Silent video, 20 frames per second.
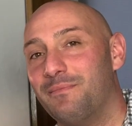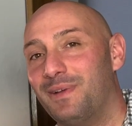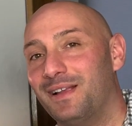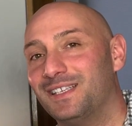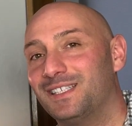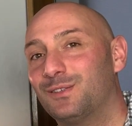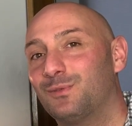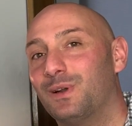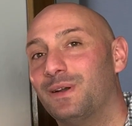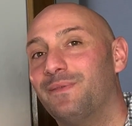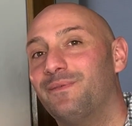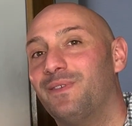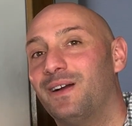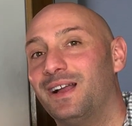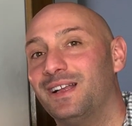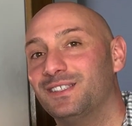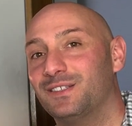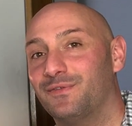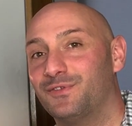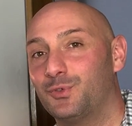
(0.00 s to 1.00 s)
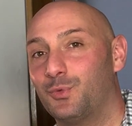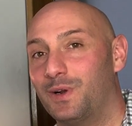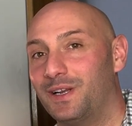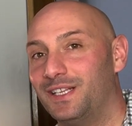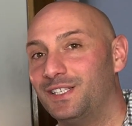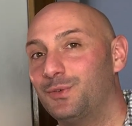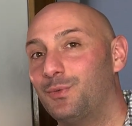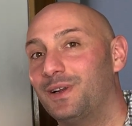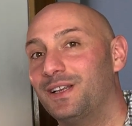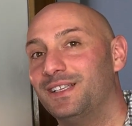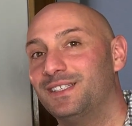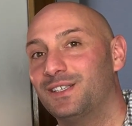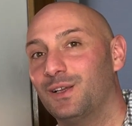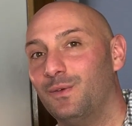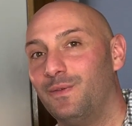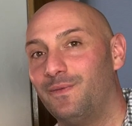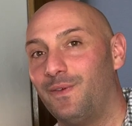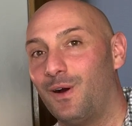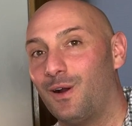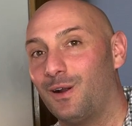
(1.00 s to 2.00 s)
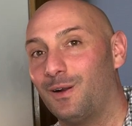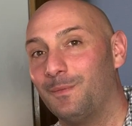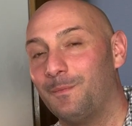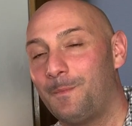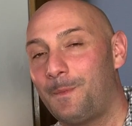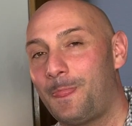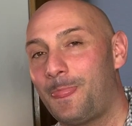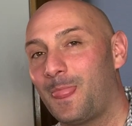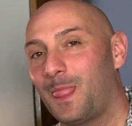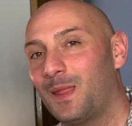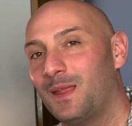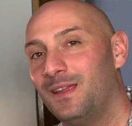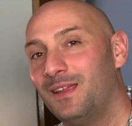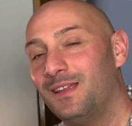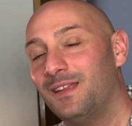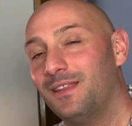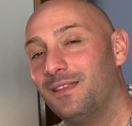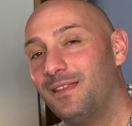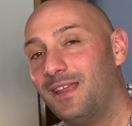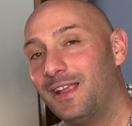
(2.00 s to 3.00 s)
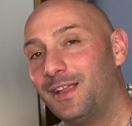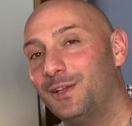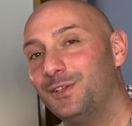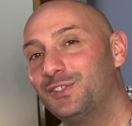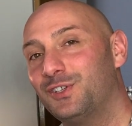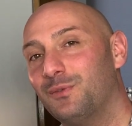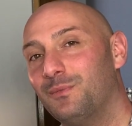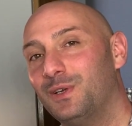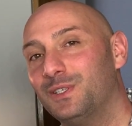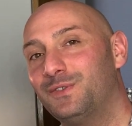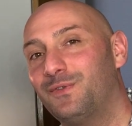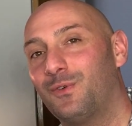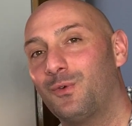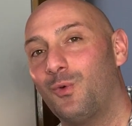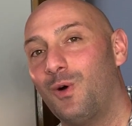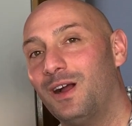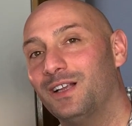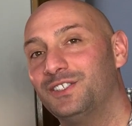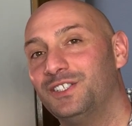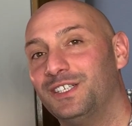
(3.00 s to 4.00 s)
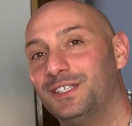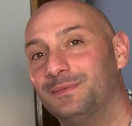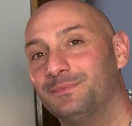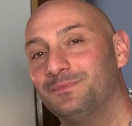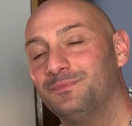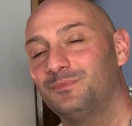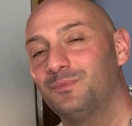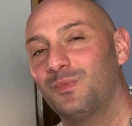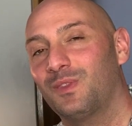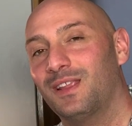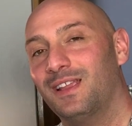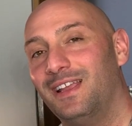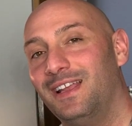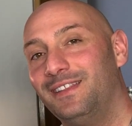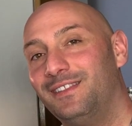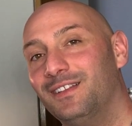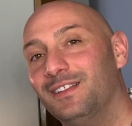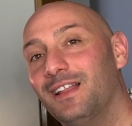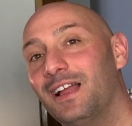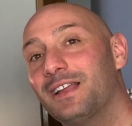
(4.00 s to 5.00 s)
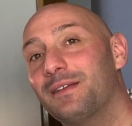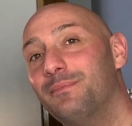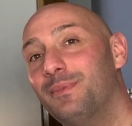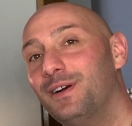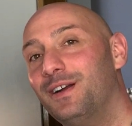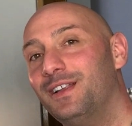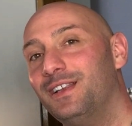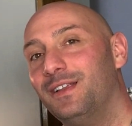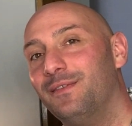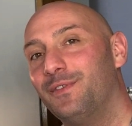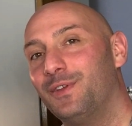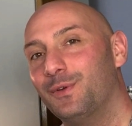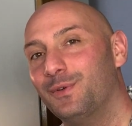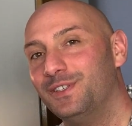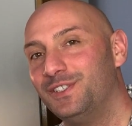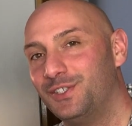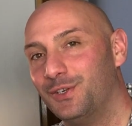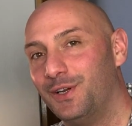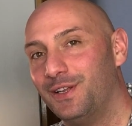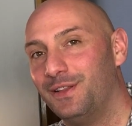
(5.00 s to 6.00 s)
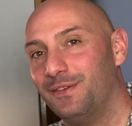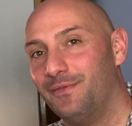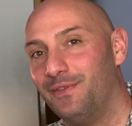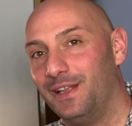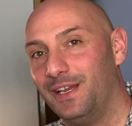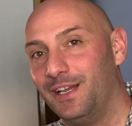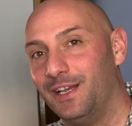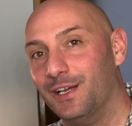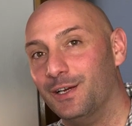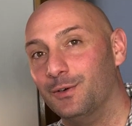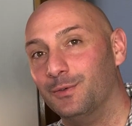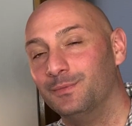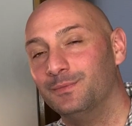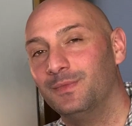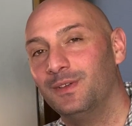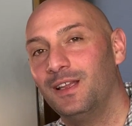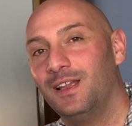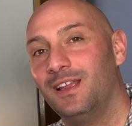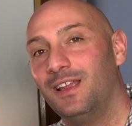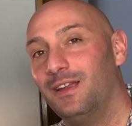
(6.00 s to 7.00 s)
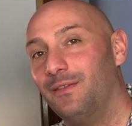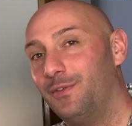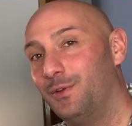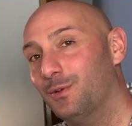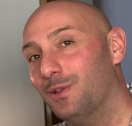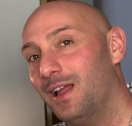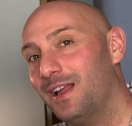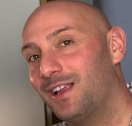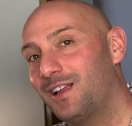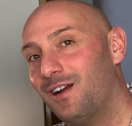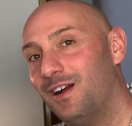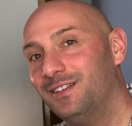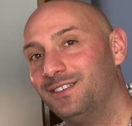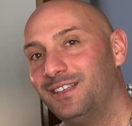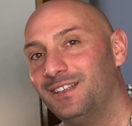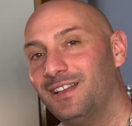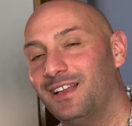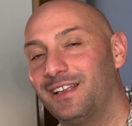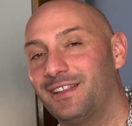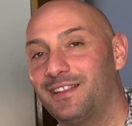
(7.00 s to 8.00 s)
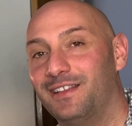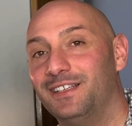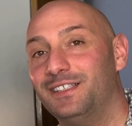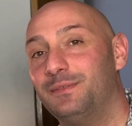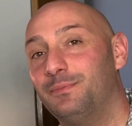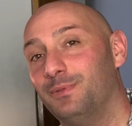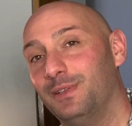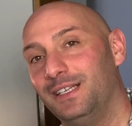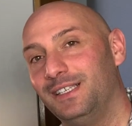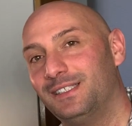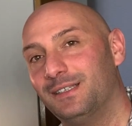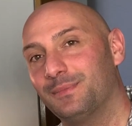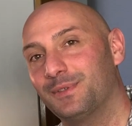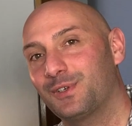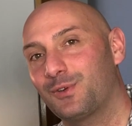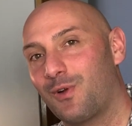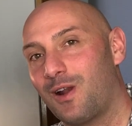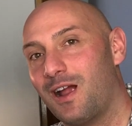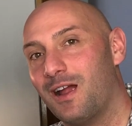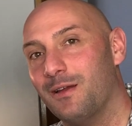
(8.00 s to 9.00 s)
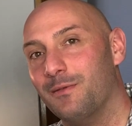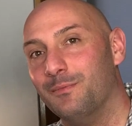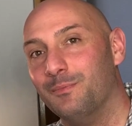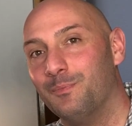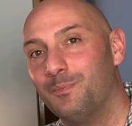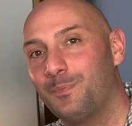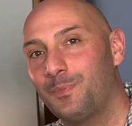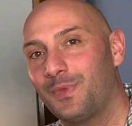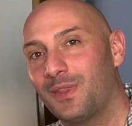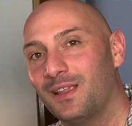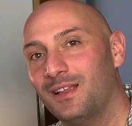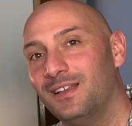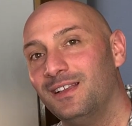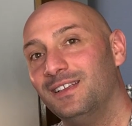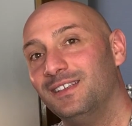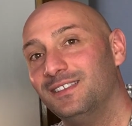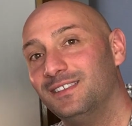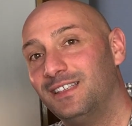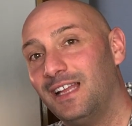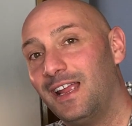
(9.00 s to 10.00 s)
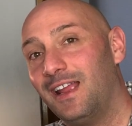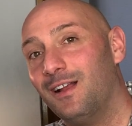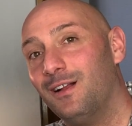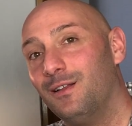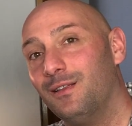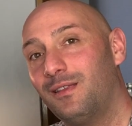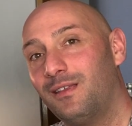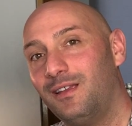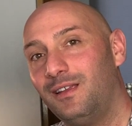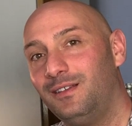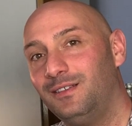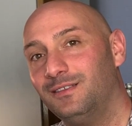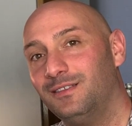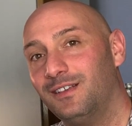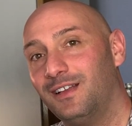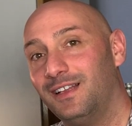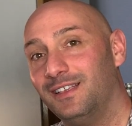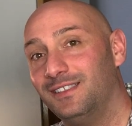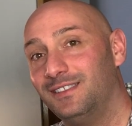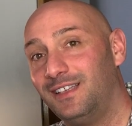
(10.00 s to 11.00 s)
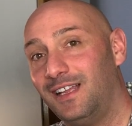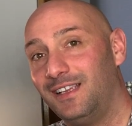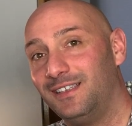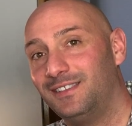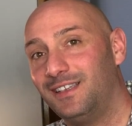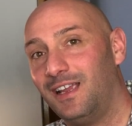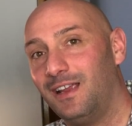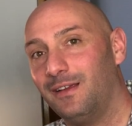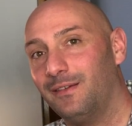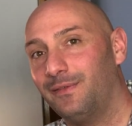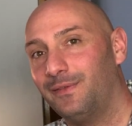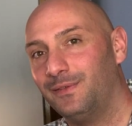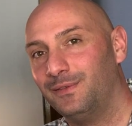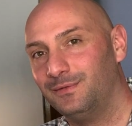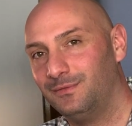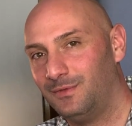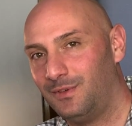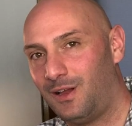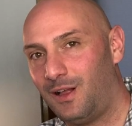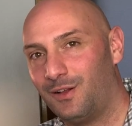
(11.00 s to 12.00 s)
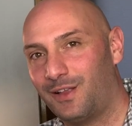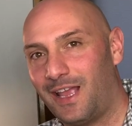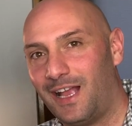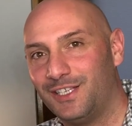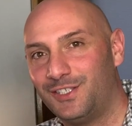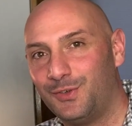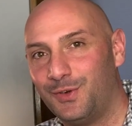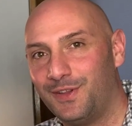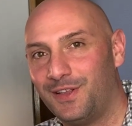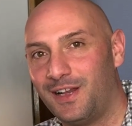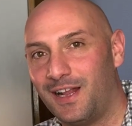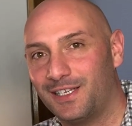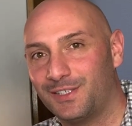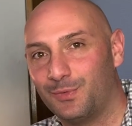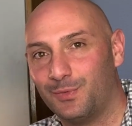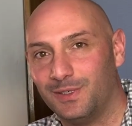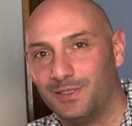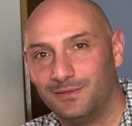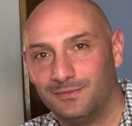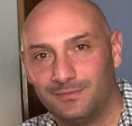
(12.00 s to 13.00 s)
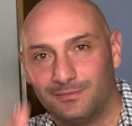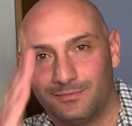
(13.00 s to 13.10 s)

best thrift finds of 2020 so far. Thank you so much for watching. Hit the like button if you enjoyed the video. If you like content like this, please subscribe. Stay healthy and stay safe. I'll catch you on the next one.